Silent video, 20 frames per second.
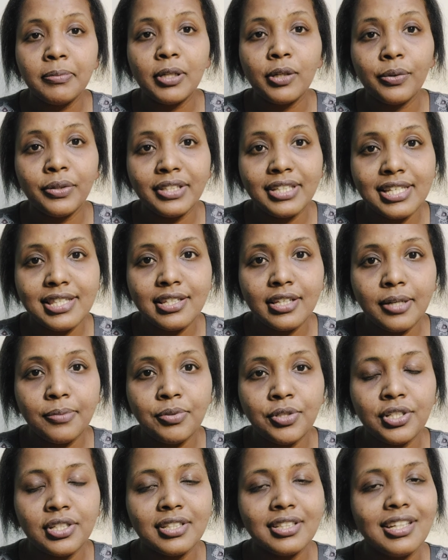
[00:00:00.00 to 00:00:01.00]
below in
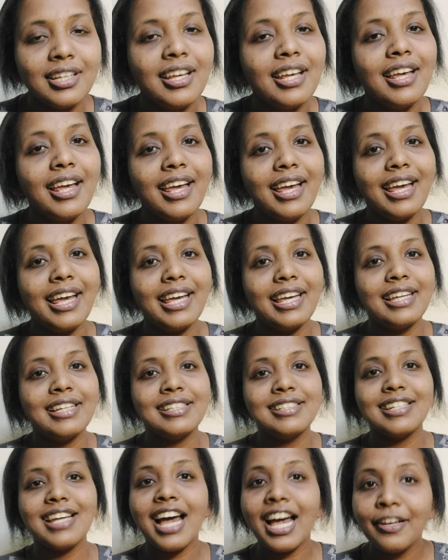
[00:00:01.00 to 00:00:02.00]
description,
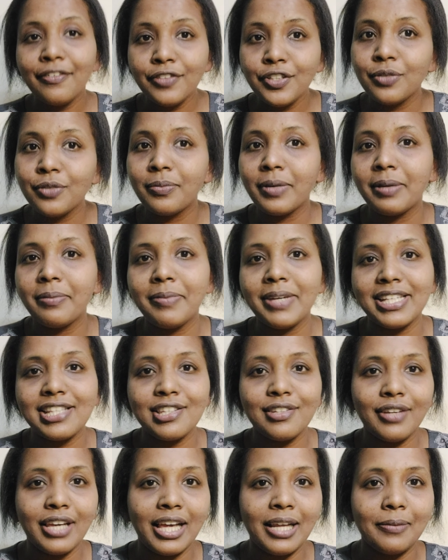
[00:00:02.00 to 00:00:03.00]
and I will do my
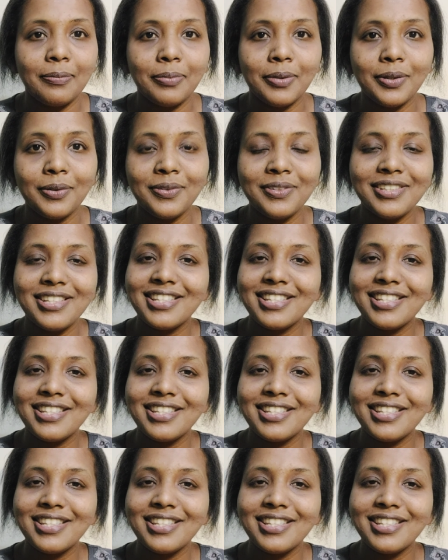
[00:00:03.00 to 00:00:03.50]
best to help you.